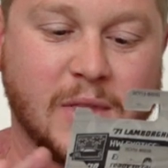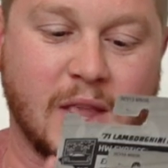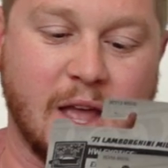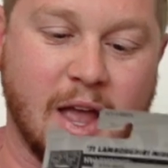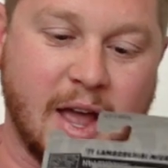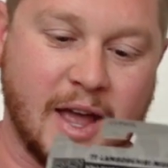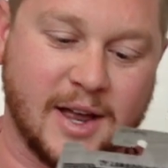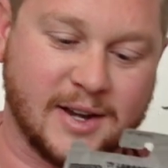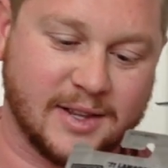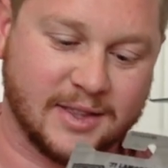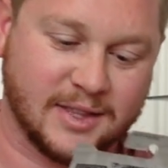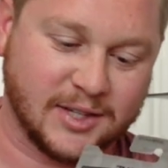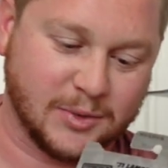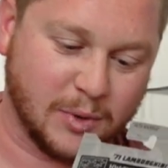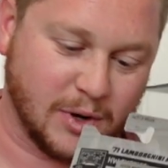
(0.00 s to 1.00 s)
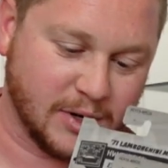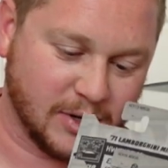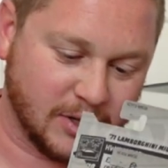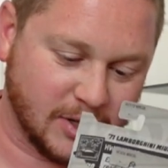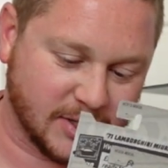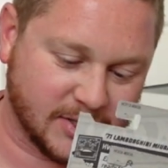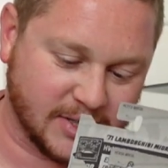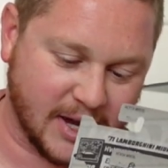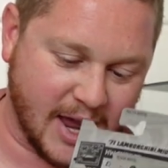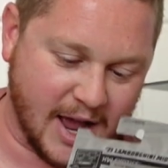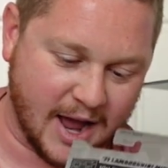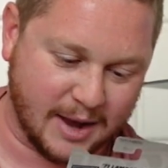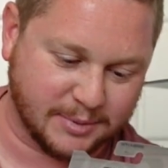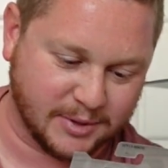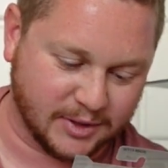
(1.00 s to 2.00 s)
And this one looks
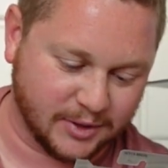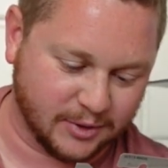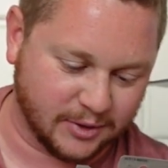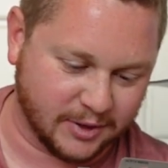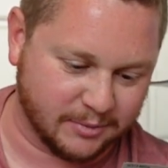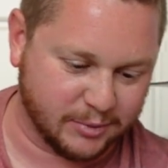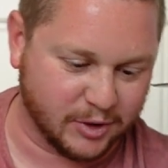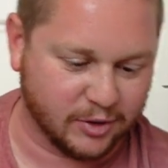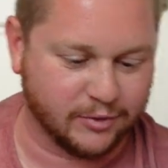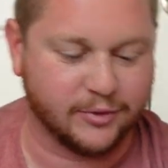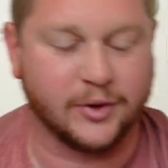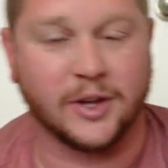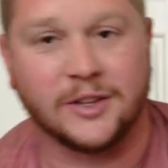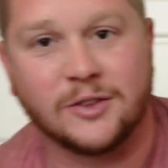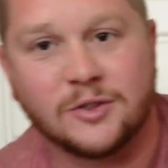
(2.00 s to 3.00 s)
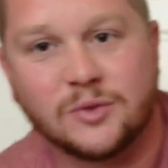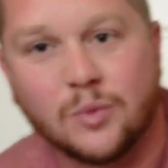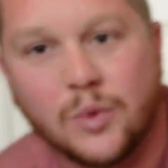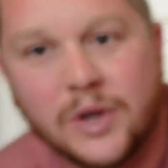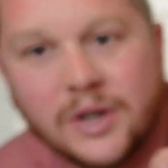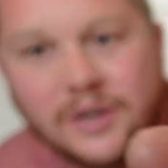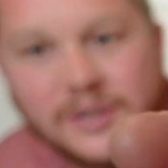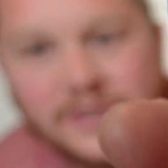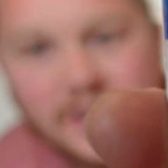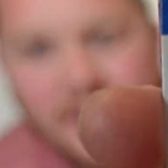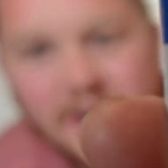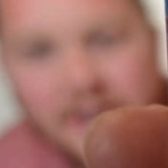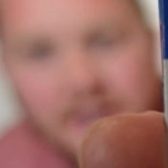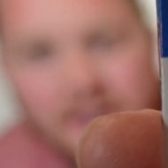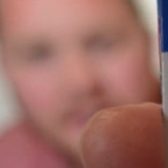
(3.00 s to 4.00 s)
absolutely beautiful. Like those wheels
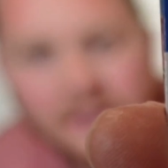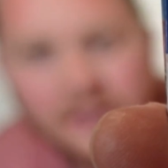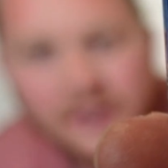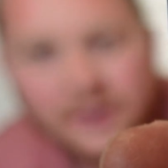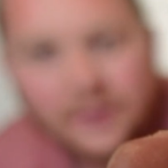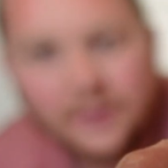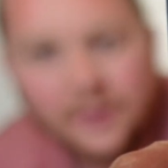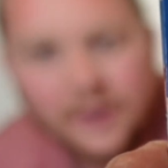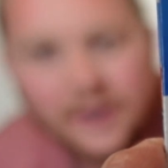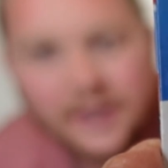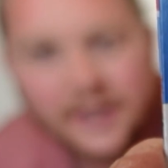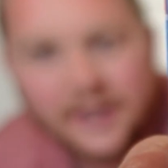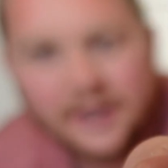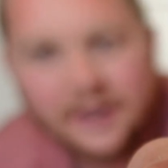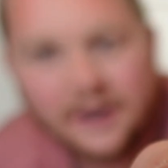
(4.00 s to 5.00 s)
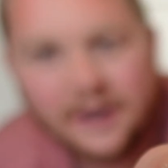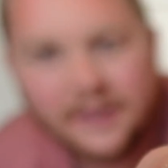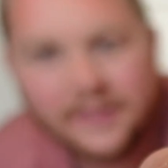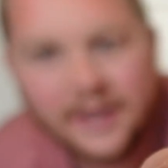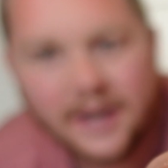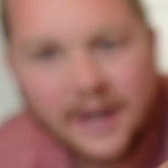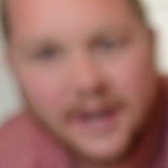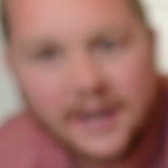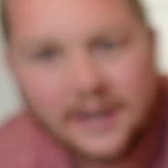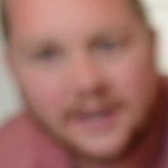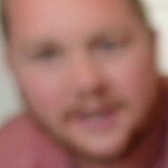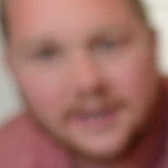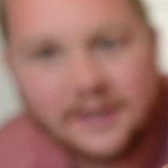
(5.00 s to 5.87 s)
look really good on that.